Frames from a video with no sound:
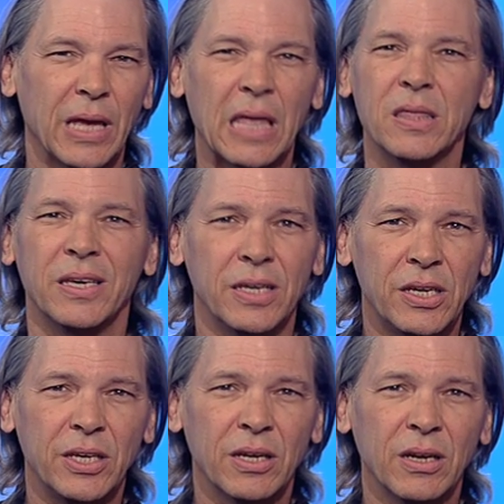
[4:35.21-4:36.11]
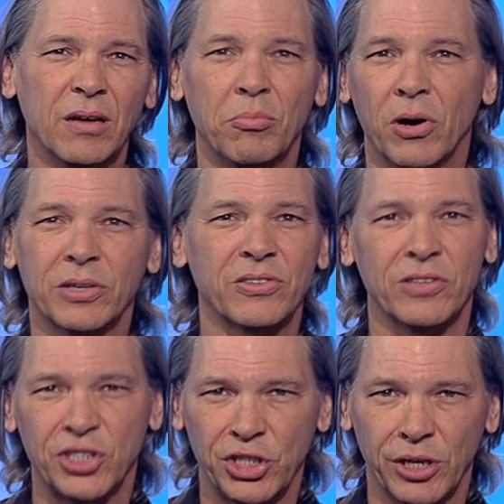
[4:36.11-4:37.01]
the Indian marks the
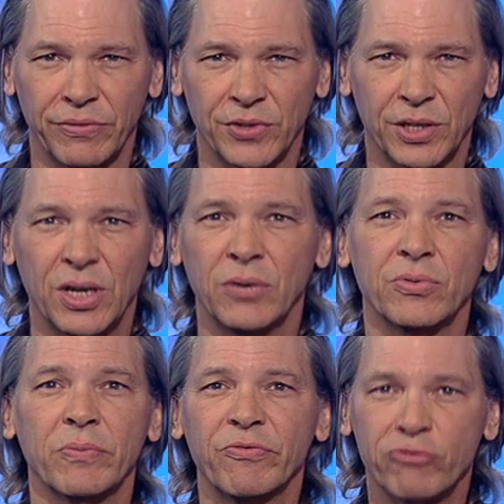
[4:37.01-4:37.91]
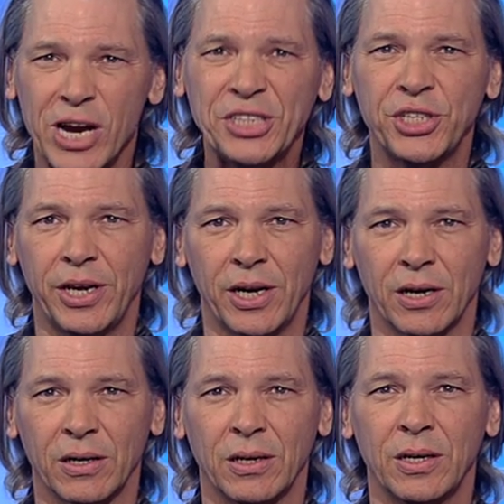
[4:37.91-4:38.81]
shift from fresh
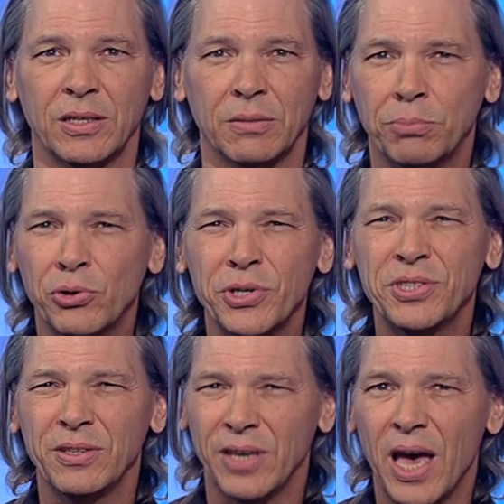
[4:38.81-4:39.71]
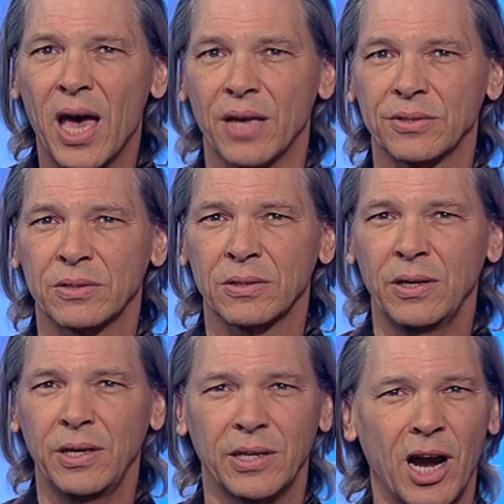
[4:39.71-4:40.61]
air to poison gas
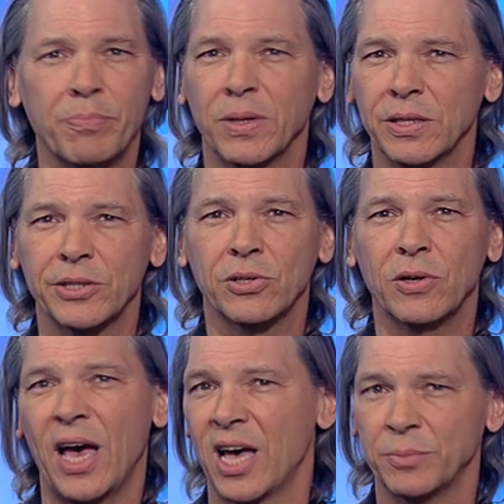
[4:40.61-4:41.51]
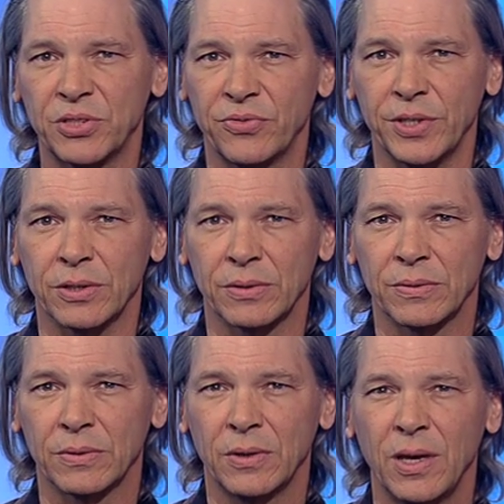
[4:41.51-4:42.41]
in our political atmosphere.
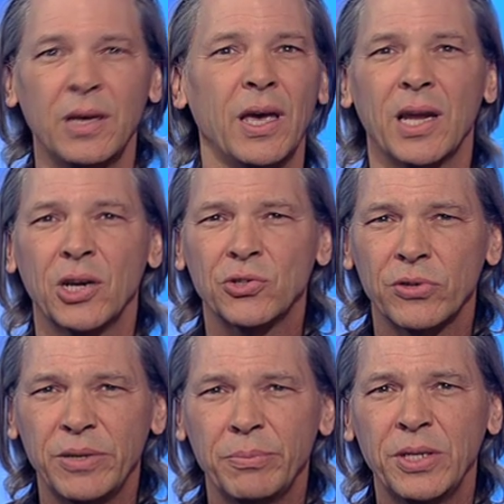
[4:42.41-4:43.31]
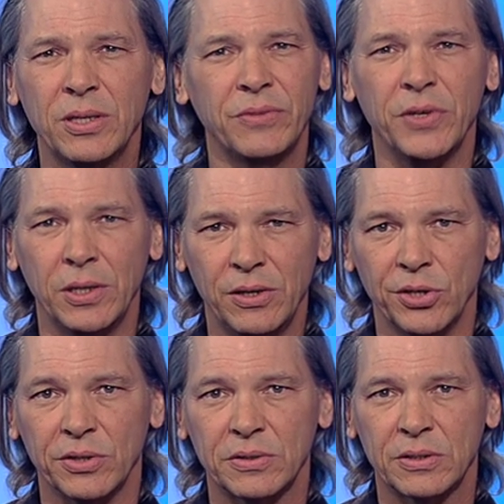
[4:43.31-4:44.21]
And our treatment of
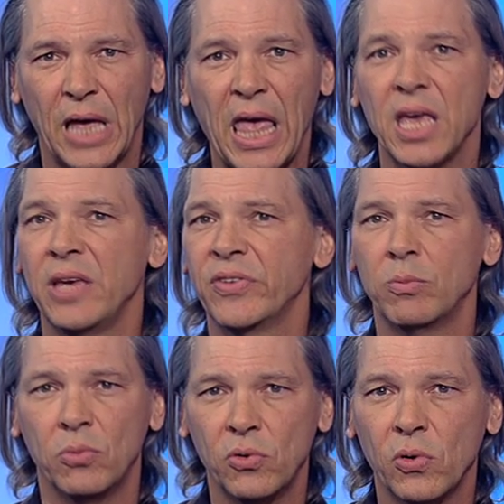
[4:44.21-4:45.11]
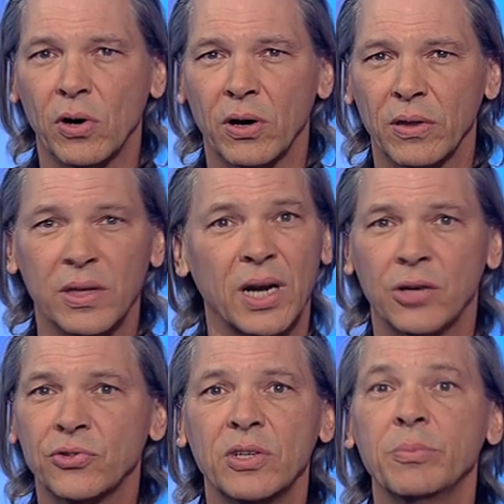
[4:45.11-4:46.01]
Indians, even more than our
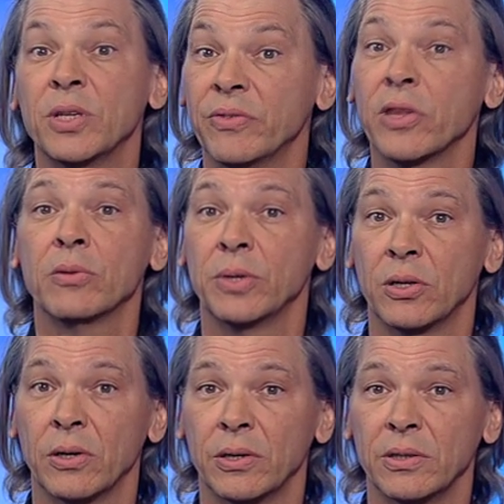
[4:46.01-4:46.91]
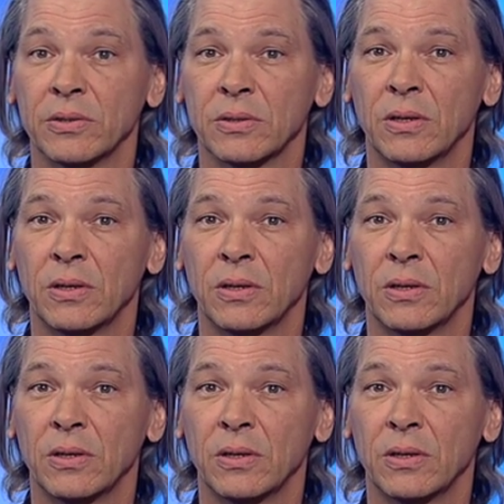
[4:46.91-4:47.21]
treatment of other minorities,